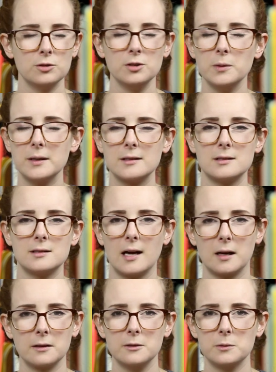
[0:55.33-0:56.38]
you know
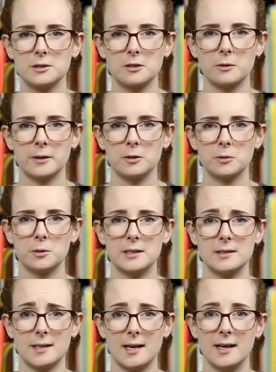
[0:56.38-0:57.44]
exactly what's going through
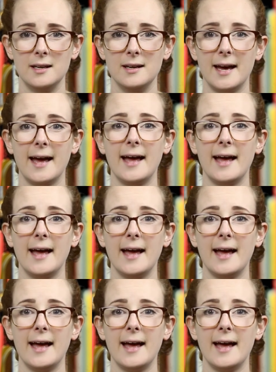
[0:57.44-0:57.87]
his head